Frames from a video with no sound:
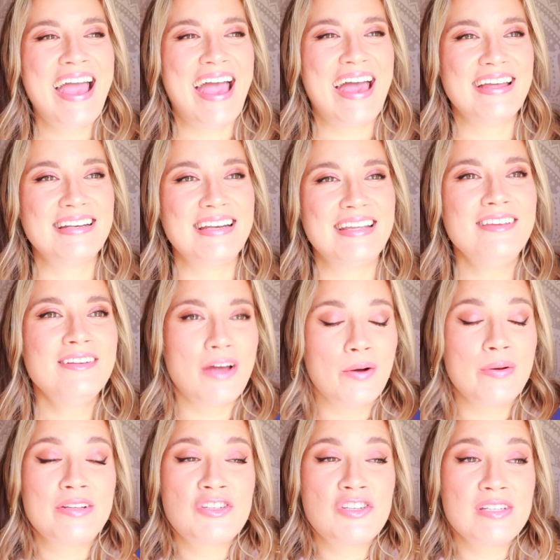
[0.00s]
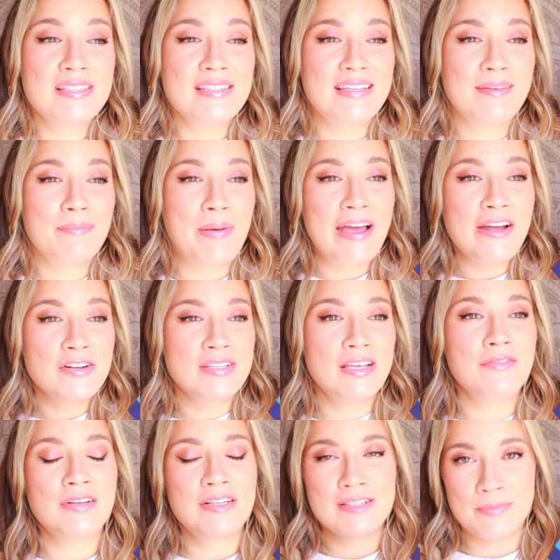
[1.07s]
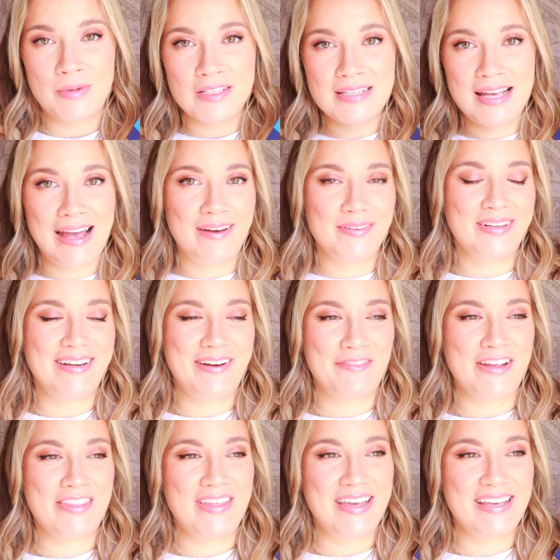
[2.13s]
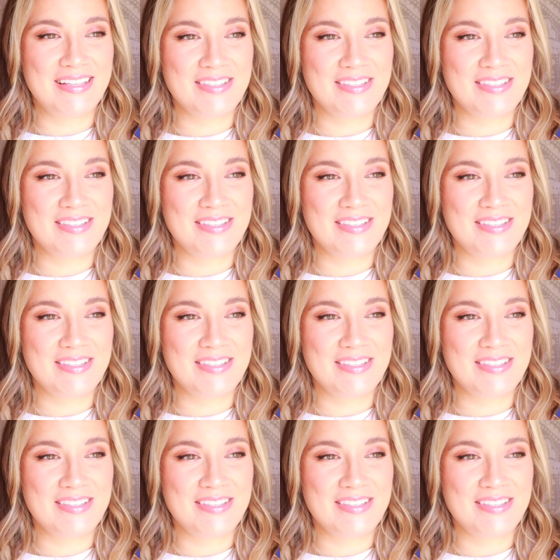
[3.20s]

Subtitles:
And you know, she's by herself in a small town and everything.